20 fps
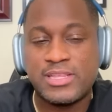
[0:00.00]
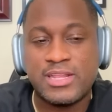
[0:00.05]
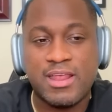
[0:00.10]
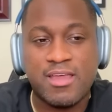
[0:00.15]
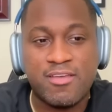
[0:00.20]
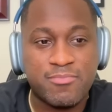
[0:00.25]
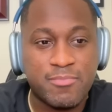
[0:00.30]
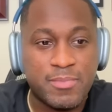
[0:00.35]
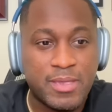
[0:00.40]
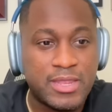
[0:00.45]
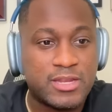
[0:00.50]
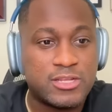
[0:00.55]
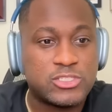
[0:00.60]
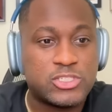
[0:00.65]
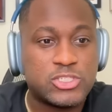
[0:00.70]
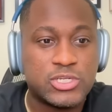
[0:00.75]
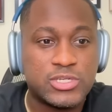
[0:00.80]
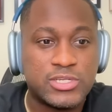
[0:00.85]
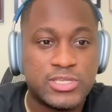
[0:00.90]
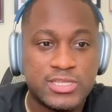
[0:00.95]
that I've made a
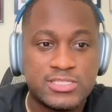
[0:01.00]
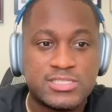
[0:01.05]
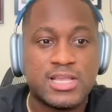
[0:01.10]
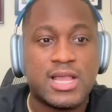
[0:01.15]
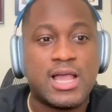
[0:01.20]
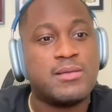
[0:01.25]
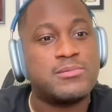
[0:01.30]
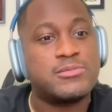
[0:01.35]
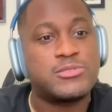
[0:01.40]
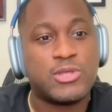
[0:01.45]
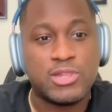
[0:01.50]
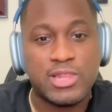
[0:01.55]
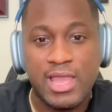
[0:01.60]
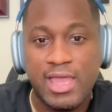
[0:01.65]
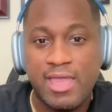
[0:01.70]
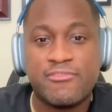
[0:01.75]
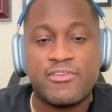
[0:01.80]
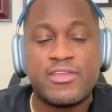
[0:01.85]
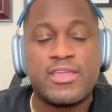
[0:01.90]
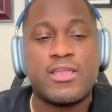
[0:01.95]
trillion times. All
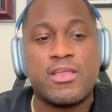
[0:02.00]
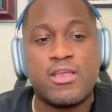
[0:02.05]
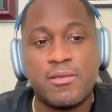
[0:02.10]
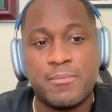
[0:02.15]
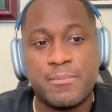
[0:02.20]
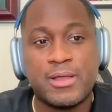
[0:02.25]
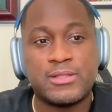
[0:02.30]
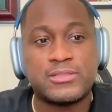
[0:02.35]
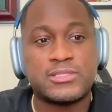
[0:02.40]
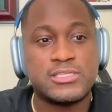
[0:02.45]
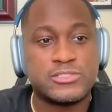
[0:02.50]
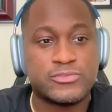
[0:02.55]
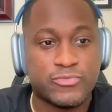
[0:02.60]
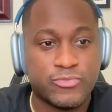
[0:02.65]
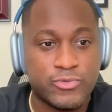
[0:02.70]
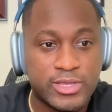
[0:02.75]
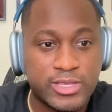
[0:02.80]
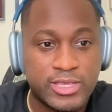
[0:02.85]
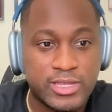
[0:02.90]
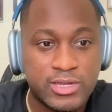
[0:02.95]
I ever hear about these
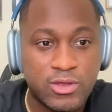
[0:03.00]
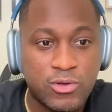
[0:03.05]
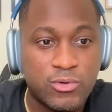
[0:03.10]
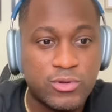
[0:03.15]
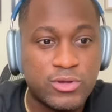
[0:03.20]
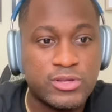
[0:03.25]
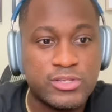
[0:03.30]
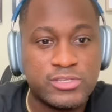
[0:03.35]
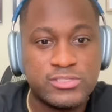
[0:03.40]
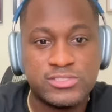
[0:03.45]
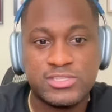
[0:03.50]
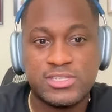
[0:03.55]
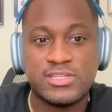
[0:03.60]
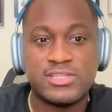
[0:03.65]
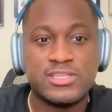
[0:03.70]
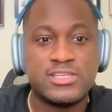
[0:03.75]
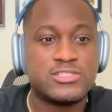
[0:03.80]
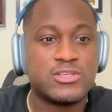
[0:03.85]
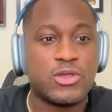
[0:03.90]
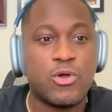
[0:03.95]
freaking owners and
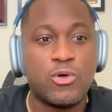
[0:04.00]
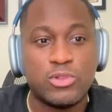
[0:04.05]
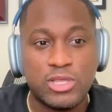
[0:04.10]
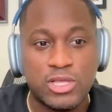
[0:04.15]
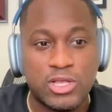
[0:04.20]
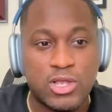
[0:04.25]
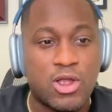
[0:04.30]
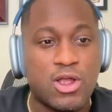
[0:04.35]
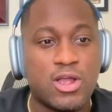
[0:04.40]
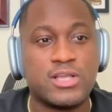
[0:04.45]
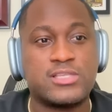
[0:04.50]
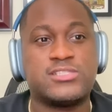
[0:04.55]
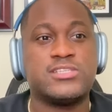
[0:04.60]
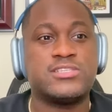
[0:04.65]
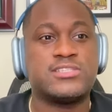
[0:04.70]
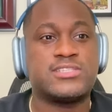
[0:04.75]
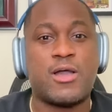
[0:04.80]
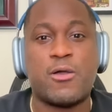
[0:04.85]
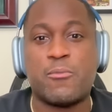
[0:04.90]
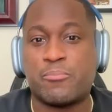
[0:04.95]
these oligarchs
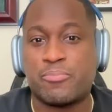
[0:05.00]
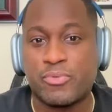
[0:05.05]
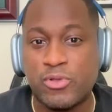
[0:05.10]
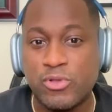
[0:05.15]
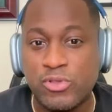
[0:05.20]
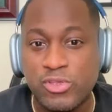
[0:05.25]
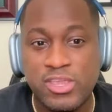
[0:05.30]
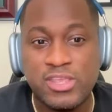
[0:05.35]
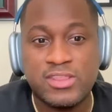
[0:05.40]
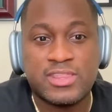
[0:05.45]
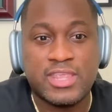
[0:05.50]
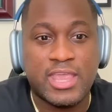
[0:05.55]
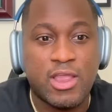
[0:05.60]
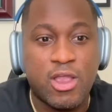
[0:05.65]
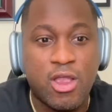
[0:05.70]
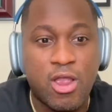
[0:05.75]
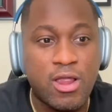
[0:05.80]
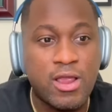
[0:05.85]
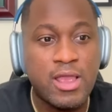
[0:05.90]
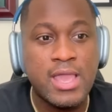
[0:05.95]
is how brilliant they
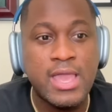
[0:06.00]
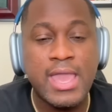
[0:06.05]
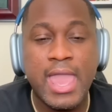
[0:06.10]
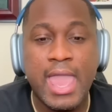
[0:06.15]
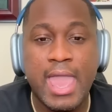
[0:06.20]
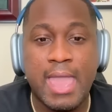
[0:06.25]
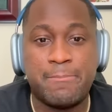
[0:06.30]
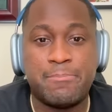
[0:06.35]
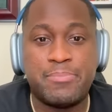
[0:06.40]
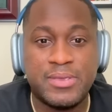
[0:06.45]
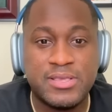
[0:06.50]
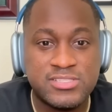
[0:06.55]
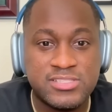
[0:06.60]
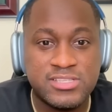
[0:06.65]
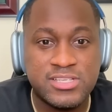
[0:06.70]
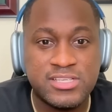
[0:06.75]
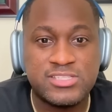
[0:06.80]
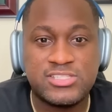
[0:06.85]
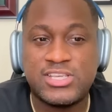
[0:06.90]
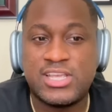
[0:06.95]
are at
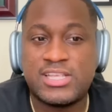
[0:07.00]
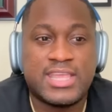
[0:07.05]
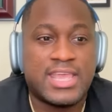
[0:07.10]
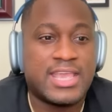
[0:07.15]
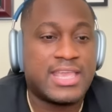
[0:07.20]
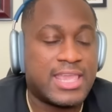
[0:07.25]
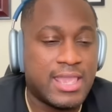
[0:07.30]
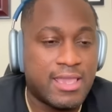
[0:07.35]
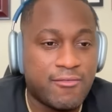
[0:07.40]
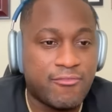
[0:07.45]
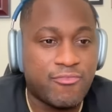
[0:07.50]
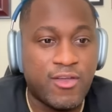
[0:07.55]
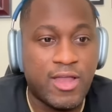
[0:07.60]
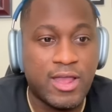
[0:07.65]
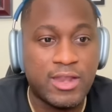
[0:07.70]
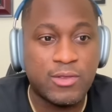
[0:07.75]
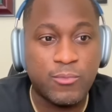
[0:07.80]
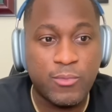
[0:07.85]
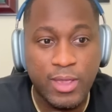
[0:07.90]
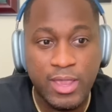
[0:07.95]
business, yet they can't
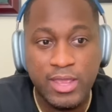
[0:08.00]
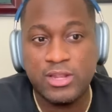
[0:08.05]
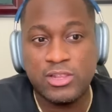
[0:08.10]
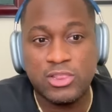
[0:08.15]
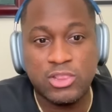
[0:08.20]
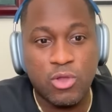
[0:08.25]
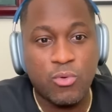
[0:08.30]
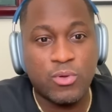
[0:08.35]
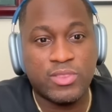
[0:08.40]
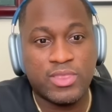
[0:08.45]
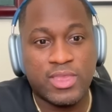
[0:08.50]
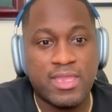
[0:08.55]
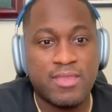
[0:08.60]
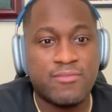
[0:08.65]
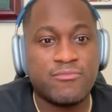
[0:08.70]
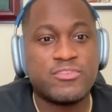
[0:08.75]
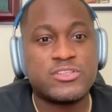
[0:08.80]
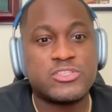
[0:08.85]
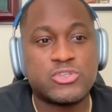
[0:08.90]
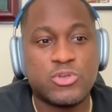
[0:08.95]
find a way to lower the
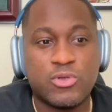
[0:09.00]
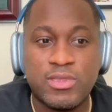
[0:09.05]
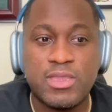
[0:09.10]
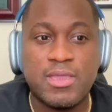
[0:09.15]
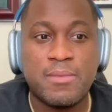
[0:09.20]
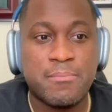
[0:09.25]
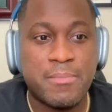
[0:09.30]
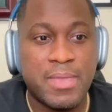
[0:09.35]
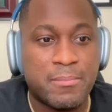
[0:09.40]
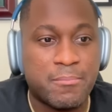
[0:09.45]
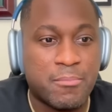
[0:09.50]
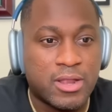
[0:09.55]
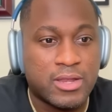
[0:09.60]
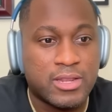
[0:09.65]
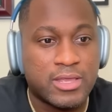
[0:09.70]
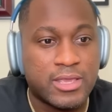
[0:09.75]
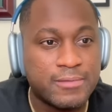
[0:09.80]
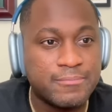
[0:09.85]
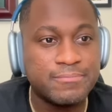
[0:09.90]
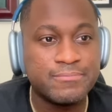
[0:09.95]
inventory and make
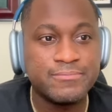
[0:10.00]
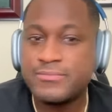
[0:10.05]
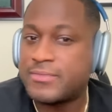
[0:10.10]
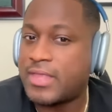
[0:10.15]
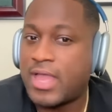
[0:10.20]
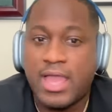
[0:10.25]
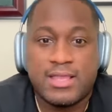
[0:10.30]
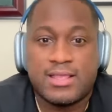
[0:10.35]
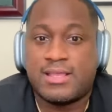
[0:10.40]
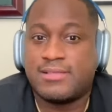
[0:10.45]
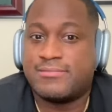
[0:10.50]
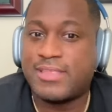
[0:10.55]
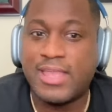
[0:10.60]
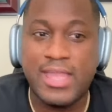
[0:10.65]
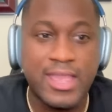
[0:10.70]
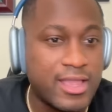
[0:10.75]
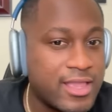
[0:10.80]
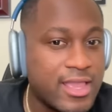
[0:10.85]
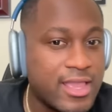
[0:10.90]
money. I like